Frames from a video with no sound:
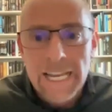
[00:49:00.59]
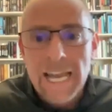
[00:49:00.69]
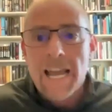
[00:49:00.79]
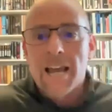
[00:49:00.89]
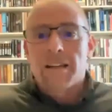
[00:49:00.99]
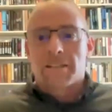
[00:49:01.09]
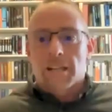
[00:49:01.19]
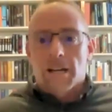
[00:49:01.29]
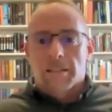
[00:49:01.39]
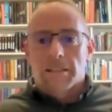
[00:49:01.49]
And yeah.
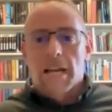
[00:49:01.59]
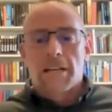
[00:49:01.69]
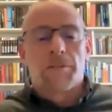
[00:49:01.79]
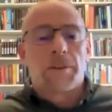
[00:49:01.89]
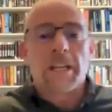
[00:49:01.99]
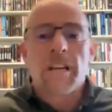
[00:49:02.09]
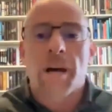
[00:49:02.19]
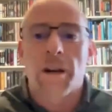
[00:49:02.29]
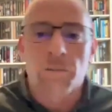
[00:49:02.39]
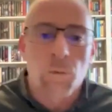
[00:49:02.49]
and if you think
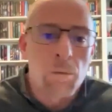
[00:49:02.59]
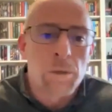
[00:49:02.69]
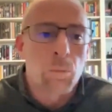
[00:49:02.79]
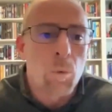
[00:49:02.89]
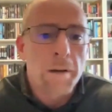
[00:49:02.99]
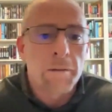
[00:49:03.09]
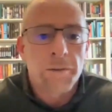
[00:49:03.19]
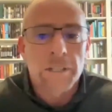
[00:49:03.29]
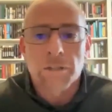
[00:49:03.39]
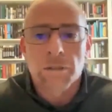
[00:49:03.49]
about it, what was one
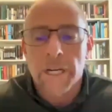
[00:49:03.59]
physical